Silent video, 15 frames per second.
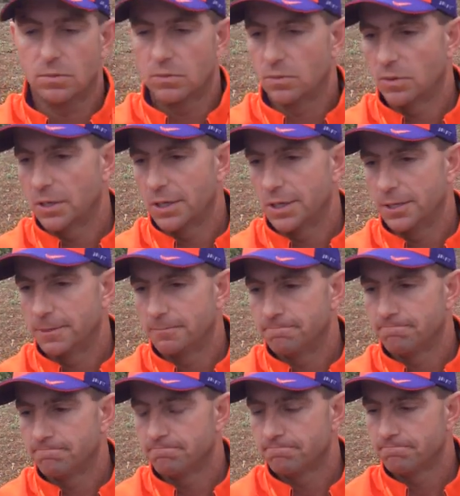
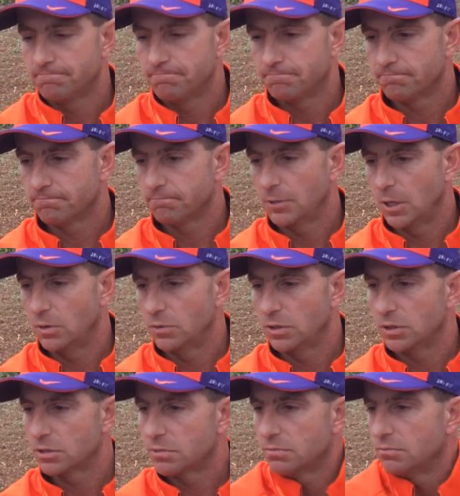you know,
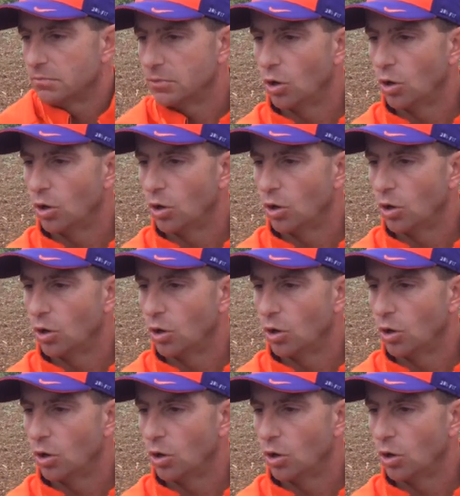you just